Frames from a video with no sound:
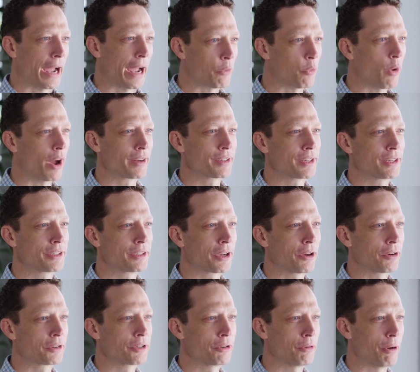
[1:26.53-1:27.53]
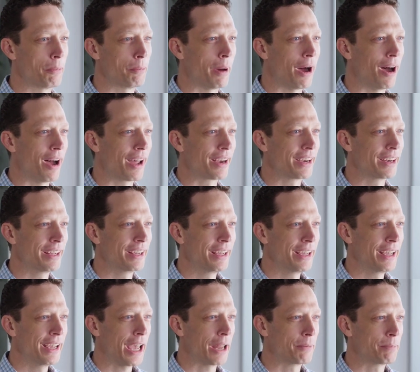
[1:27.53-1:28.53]
I wanted to go to Oman
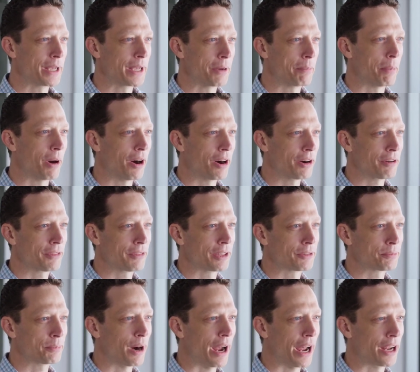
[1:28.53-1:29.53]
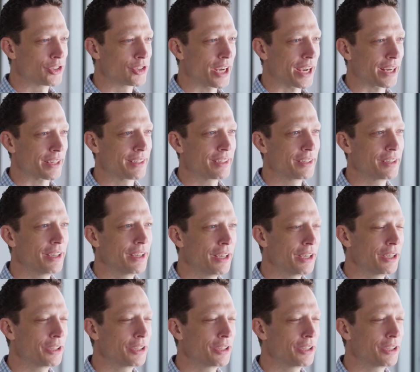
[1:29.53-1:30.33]
and be a part of this project